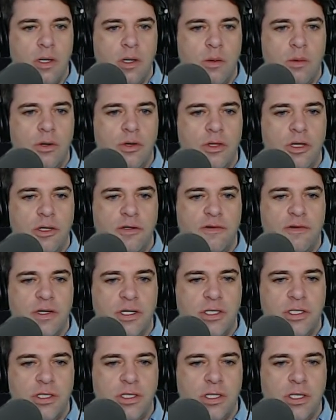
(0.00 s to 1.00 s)

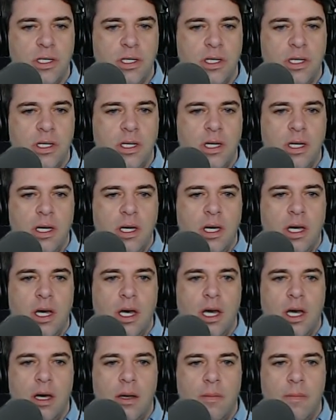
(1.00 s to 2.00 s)
interest
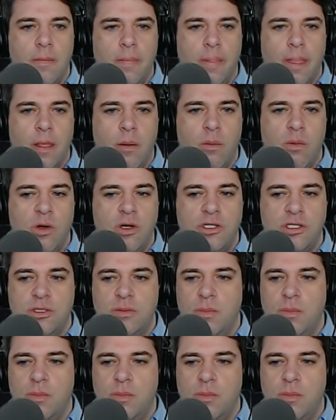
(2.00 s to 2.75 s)
once